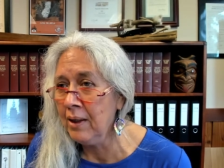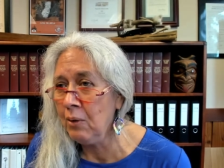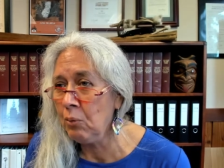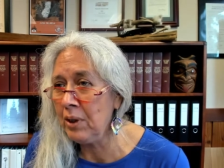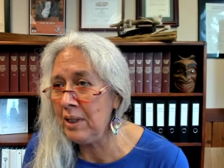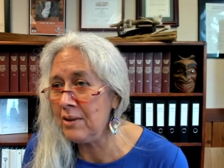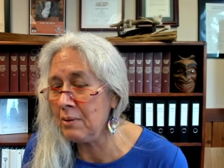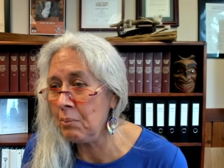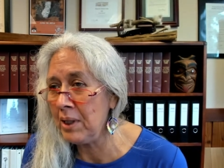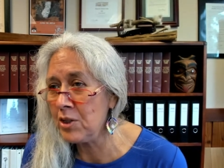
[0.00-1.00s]
we need to
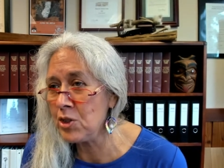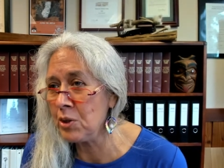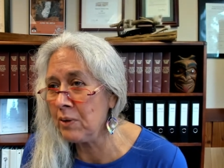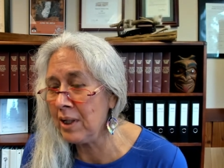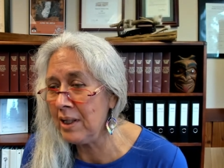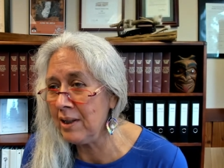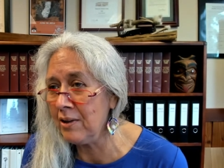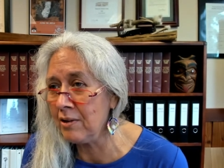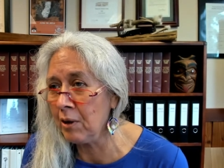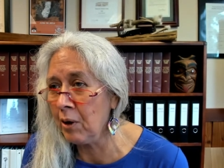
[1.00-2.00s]
make sure that
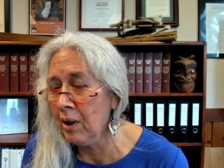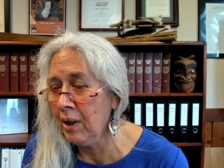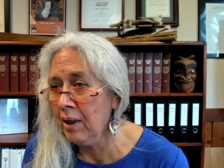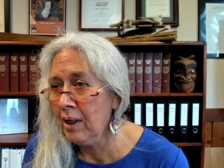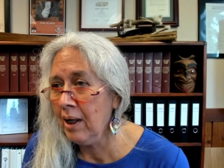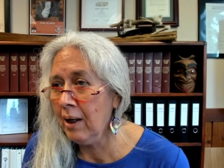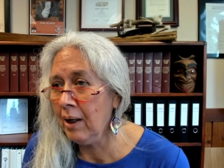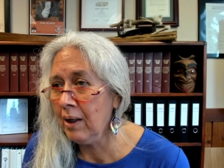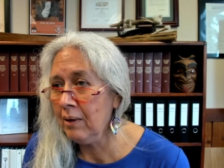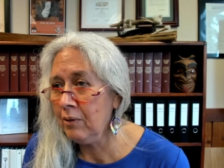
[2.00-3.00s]
kids are
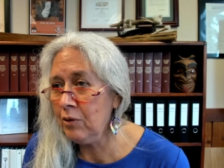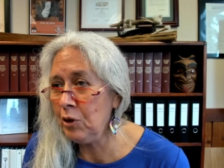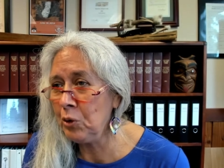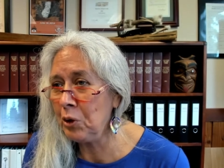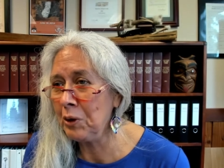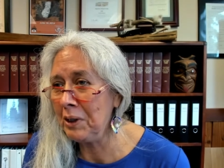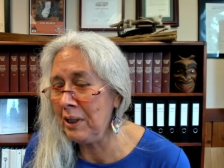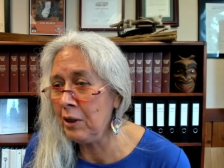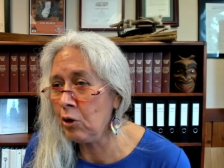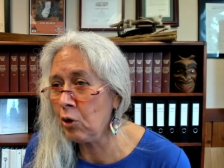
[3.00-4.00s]
do good and
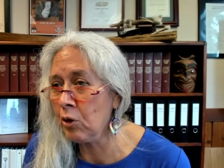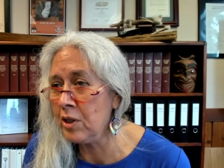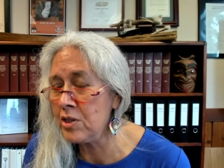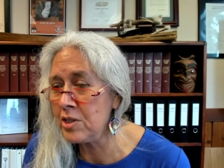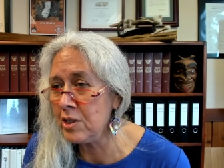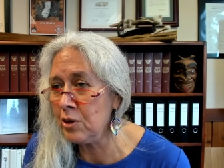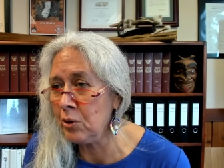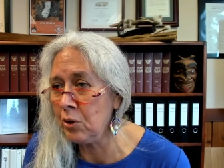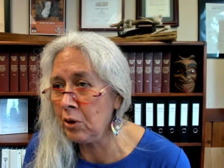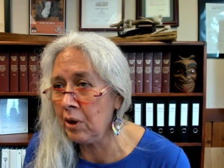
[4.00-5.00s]
encouraged to do
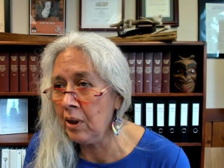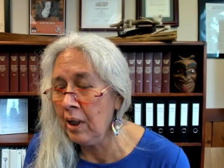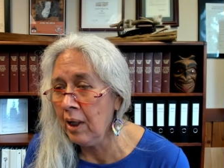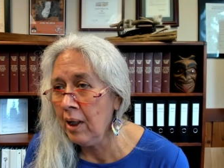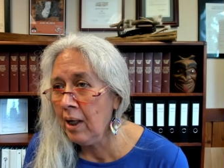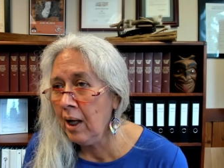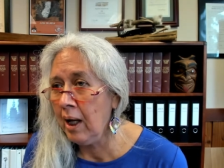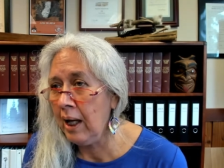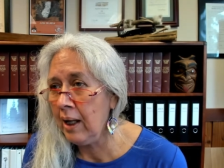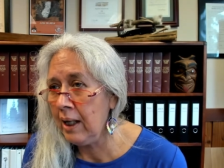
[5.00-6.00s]
good.
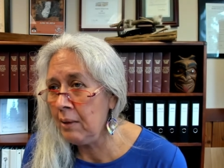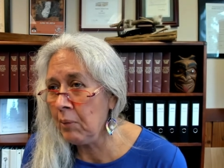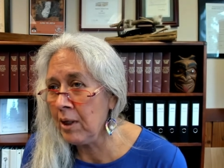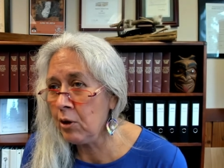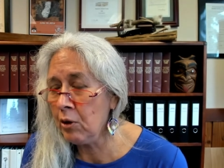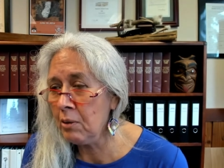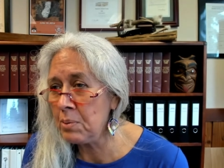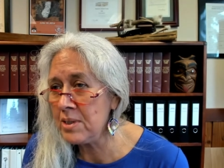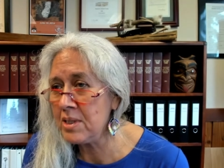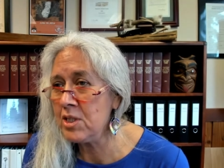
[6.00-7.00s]
In my current
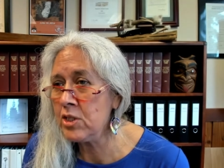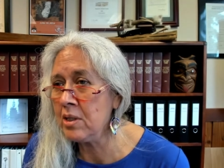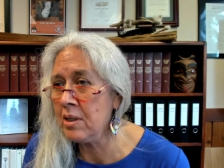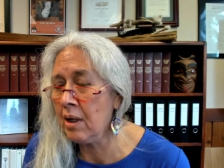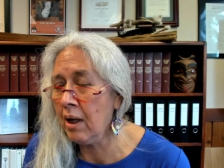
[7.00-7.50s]
position,